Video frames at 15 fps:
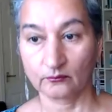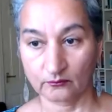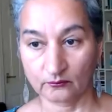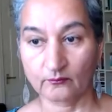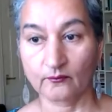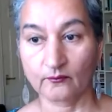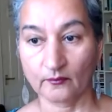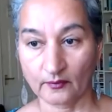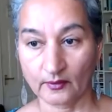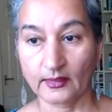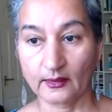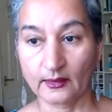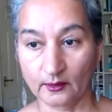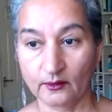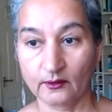Isn't it?
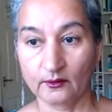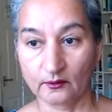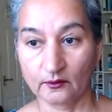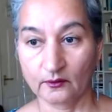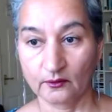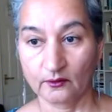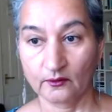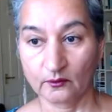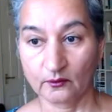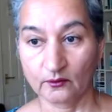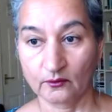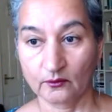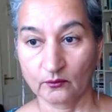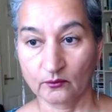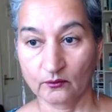What's it called?
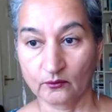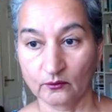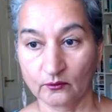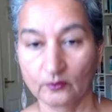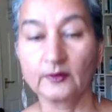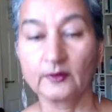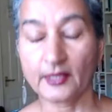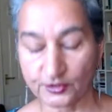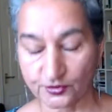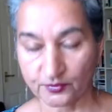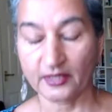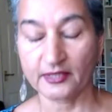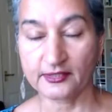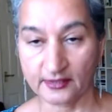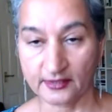Ravi Singh? That's
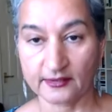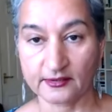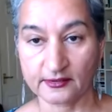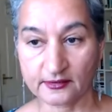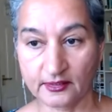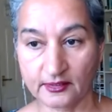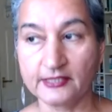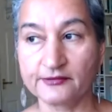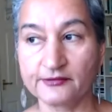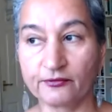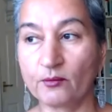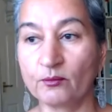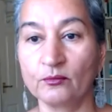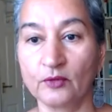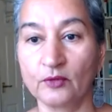right, yes. He's
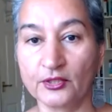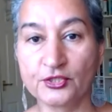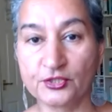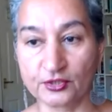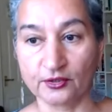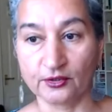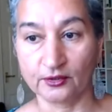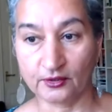from London.